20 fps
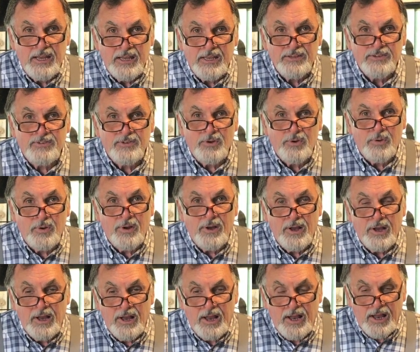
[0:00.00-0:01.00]
So
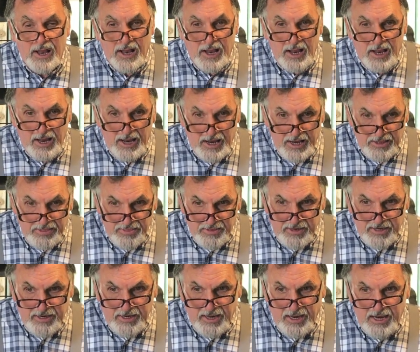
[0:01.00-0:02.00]
I
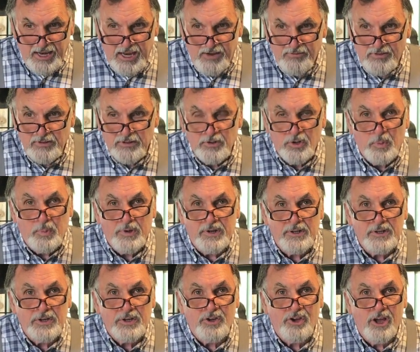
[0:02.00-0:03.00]
think I have a little bit
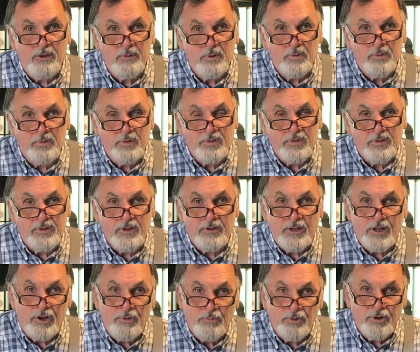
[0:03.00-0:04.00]
in common with
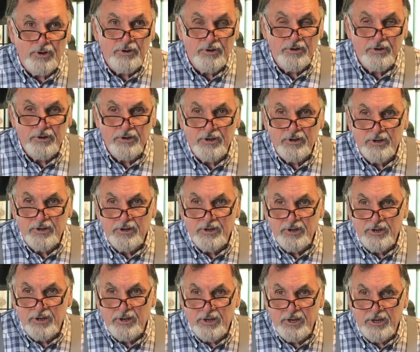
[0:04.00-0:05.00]
Elmer,
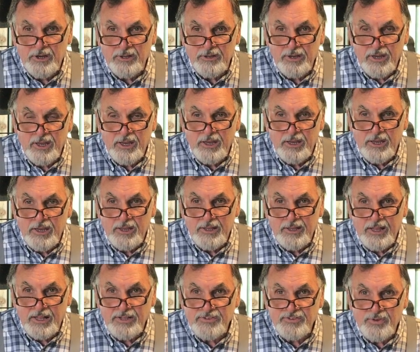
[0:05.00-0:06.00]
and
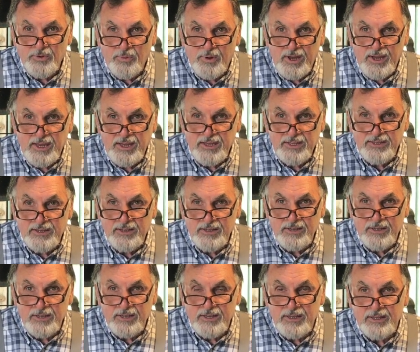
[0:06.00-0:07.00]
that's the way he did
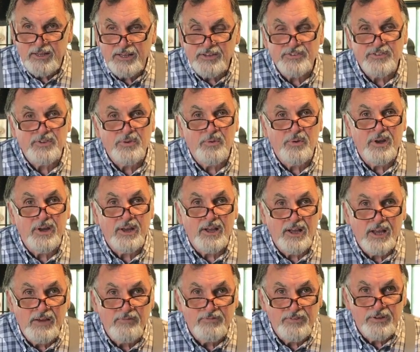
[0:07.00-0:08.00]
it, and that's the way
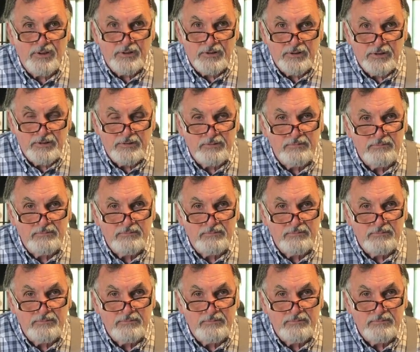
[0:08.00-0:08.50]
I've done it.